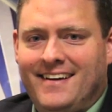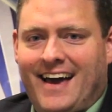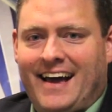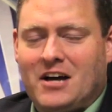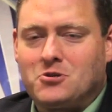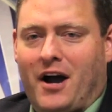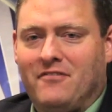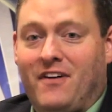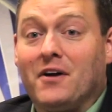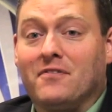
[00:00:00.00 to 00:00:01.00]
Hey guys,
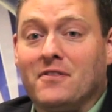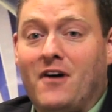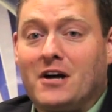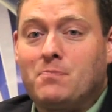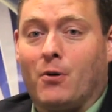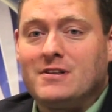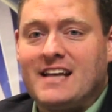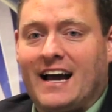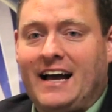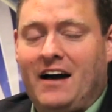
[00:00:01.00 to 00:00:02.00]
Ryan Fowler from the
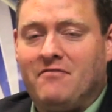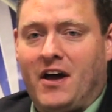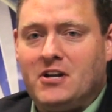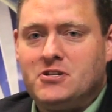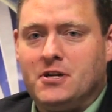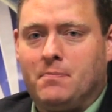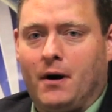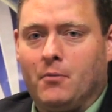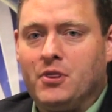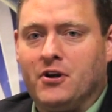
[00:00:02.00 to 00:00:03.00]
FoxSports.com Fantasy
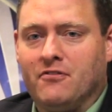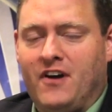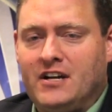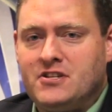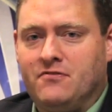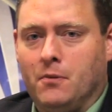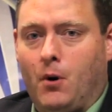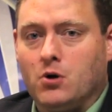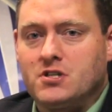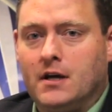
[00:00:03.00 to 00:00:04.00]
Department with your fantasy
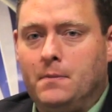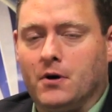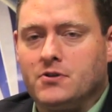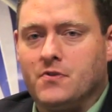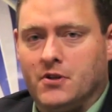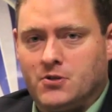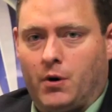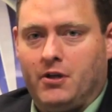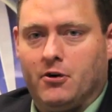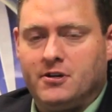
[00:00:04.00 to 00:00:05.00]
football sleepers for the
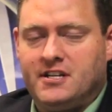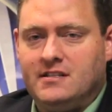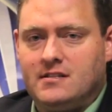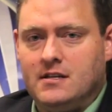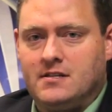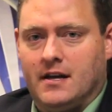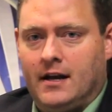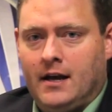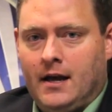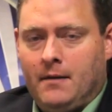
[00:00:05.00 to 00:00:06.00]
2013
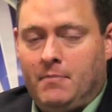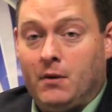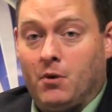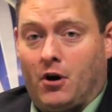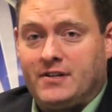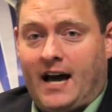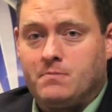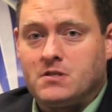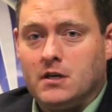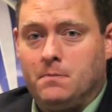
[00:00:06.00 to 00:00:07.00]
season. Begin with our
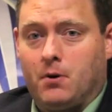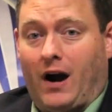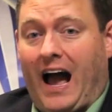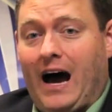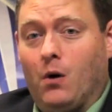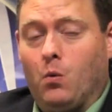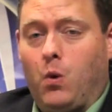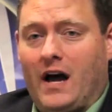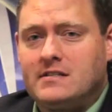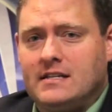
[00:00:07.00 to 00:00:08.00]
top sleeper out
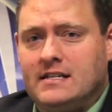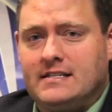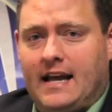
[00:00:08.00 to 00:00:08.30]
west in